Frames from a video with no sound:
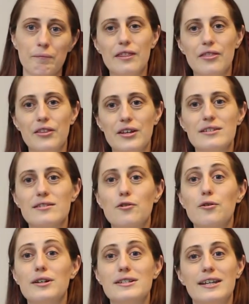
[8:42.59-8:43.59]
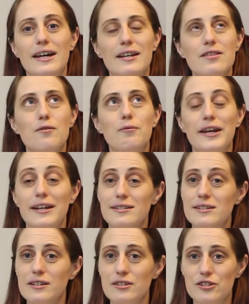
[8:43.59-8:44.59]
This corset, the way
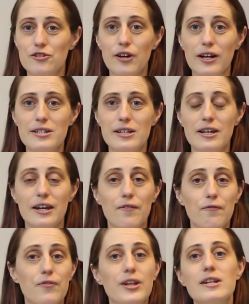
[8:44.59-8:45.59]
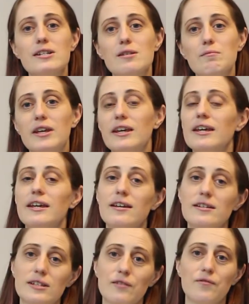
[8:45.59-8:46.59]
it's constructed and fitted to me,
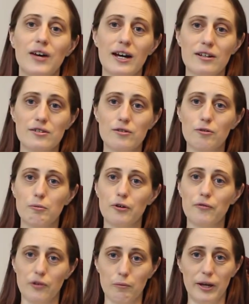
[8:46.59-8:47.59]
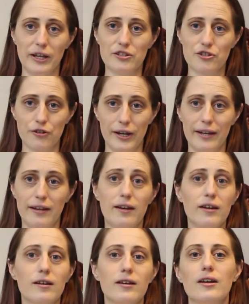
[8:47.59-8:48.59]
is in fact suitable for waist
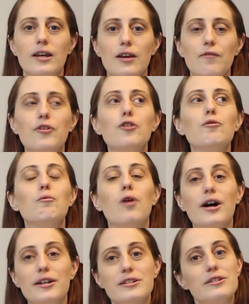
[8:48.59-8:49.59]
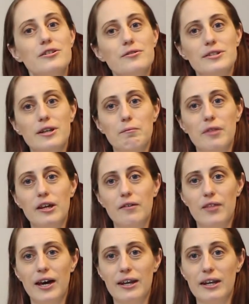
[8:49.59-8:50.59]
training. If you want to do something
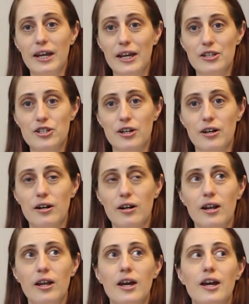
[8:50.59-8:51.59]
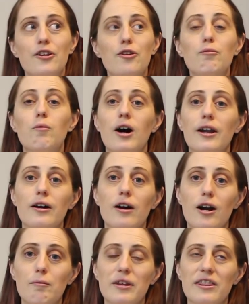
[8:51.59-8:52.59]
of that nature and you want a
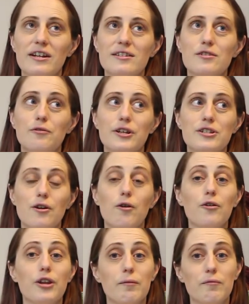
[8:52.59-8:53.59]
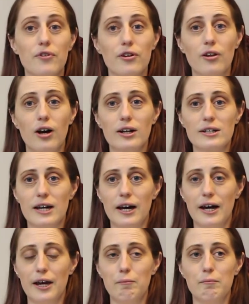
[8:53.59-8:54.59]
garment that's going to hold up for a long
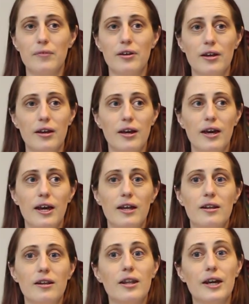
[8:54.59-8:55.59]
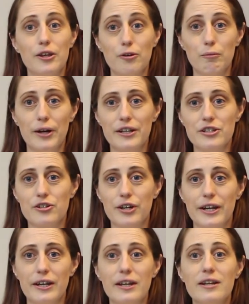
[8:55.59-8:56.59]
time and let you waist
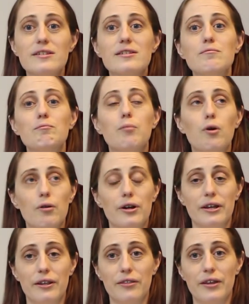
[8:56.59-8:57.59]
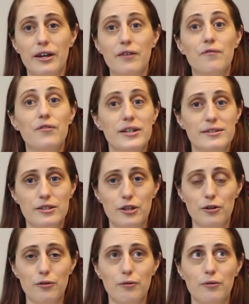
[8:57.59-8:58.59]
train, it is important that it fits
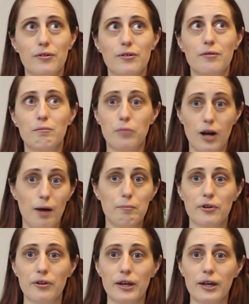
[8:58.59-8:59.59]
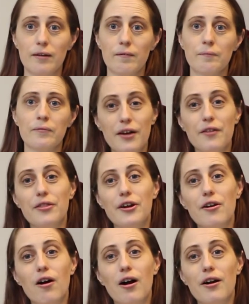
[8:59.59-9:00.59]
you properly.
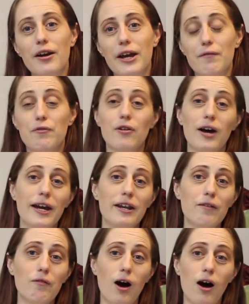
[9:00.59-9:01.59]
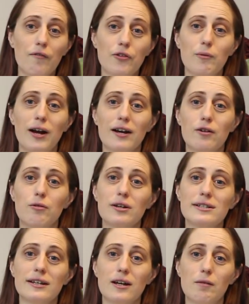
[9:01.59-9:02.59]
There are a variety of off-the-rack
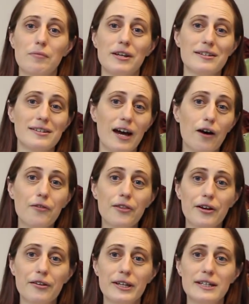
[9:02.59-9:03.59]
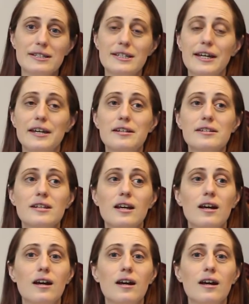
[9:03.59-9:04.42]
corset companies out there these days.